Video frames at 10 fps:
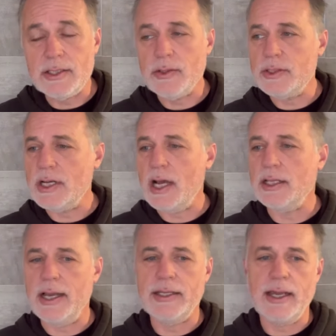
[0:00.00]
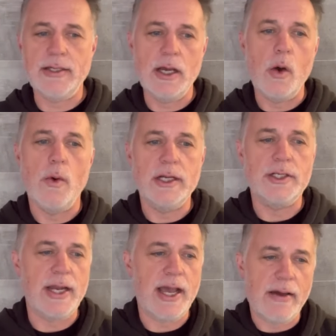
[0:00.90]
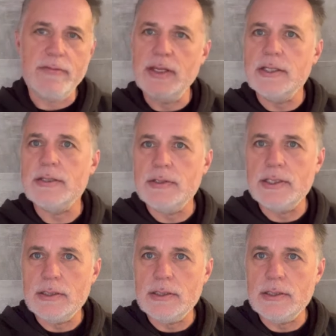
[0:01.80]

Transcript: So it's not like they don't want you to have this